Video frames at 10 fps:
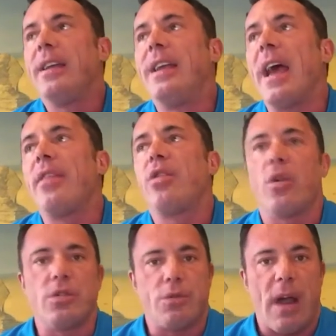Get
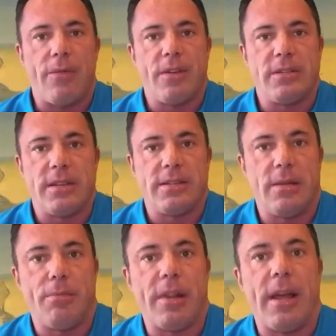those references
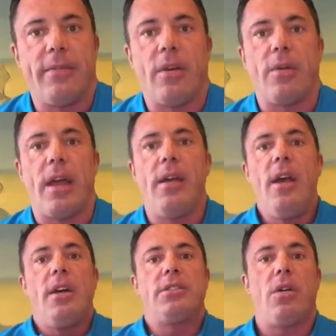in place, okay?
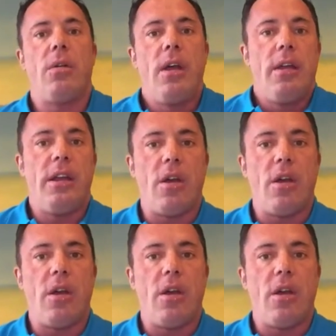So,